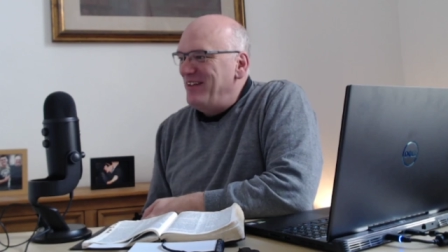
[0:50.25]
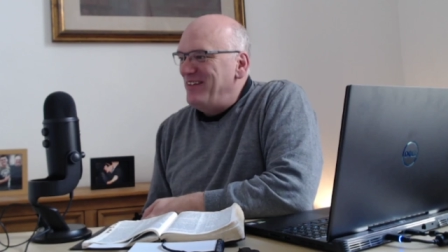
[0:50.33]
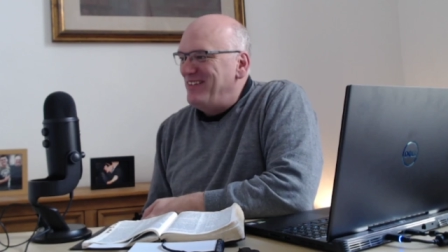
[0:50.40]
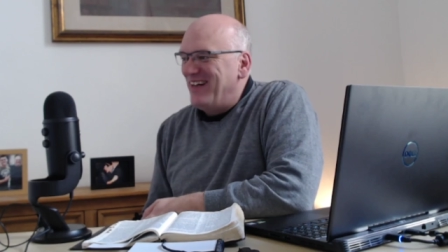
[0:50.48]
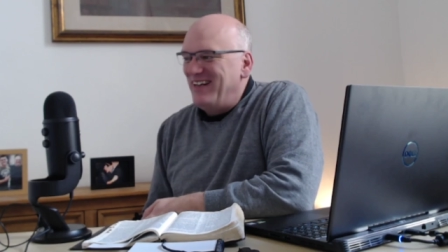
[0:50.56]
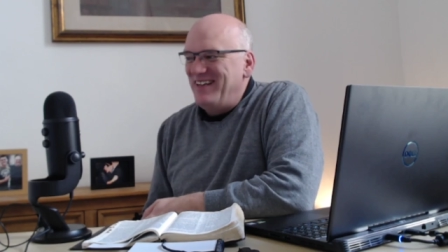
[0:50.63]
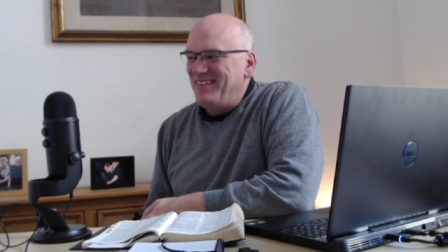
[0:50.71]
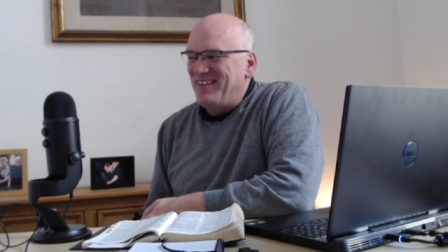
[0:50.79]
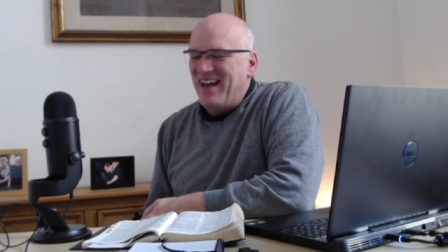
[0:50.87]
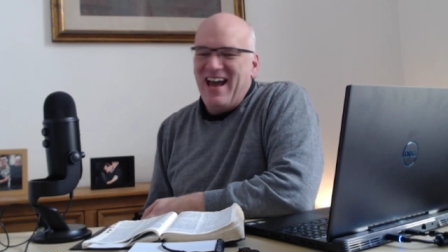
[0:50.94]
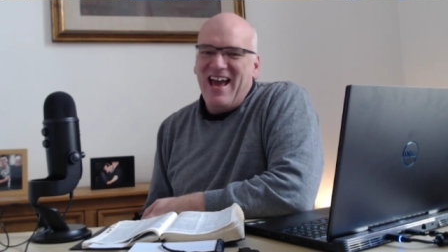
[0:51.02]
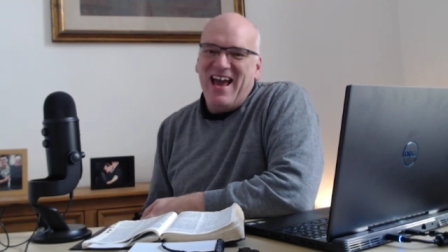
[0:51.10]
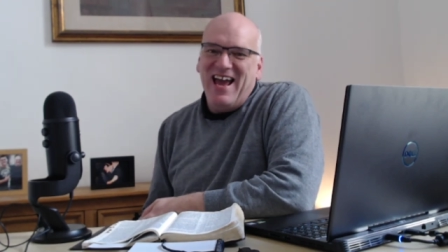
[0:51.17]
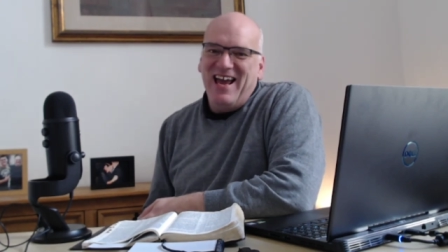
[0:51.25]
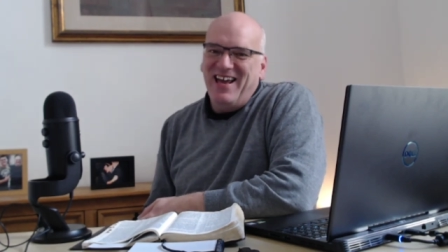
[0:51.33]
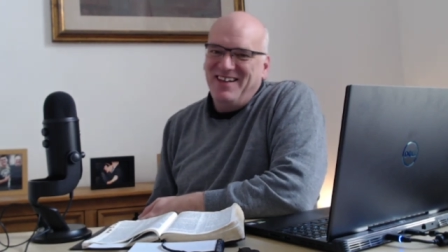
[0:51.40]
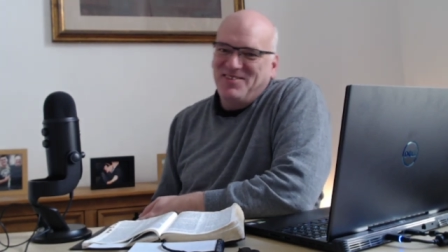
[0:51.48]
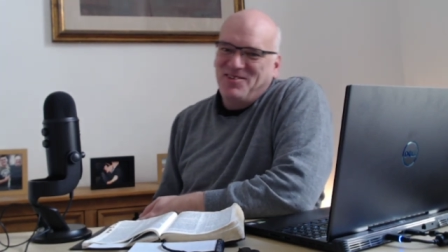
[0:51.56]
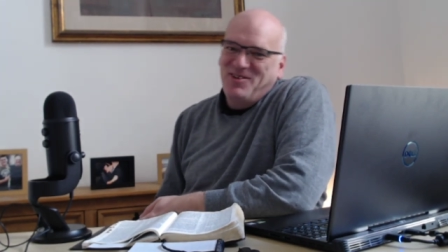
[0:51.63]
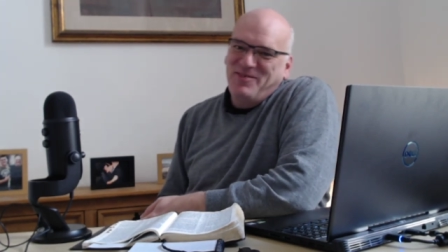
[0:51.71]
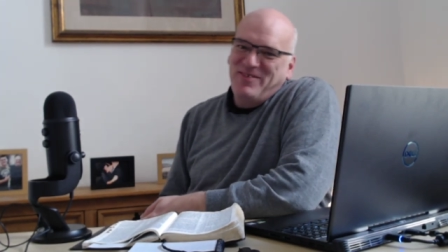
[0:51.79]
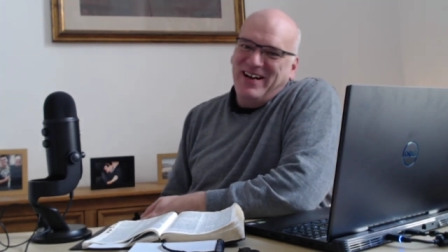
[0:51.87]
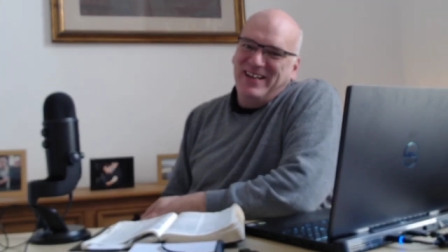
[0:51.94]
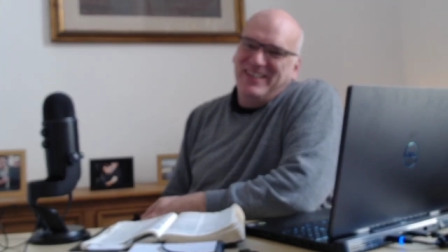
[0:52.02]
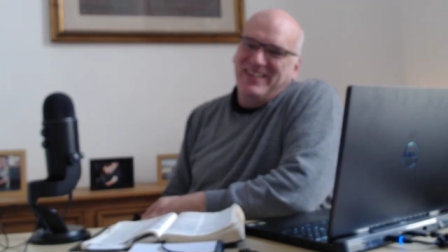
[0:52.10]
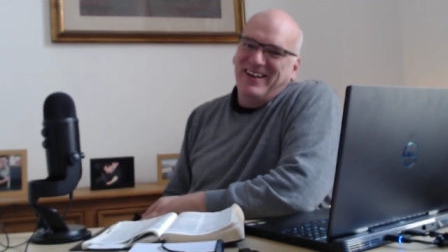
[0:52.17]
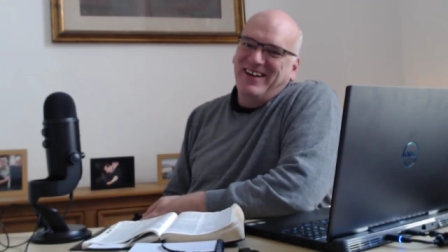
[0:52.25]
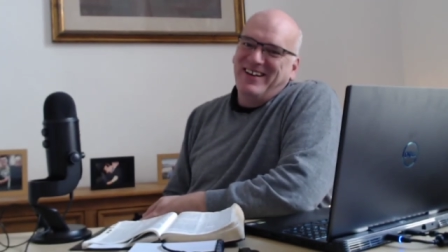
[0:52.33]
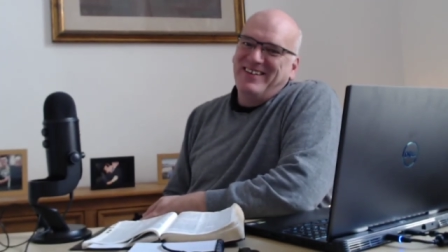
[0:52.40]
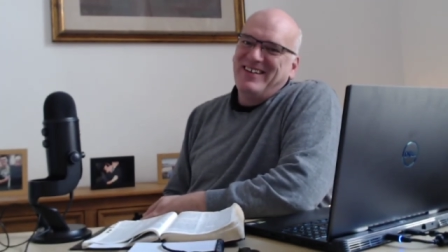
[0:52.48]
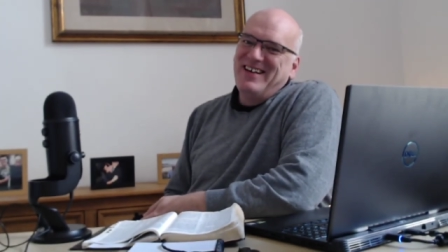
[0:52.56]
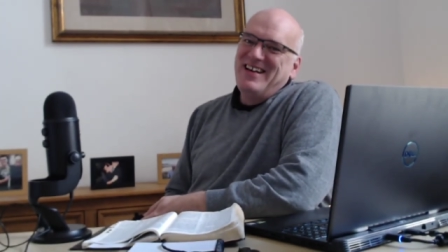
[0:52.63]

He's done his hair. It's all very good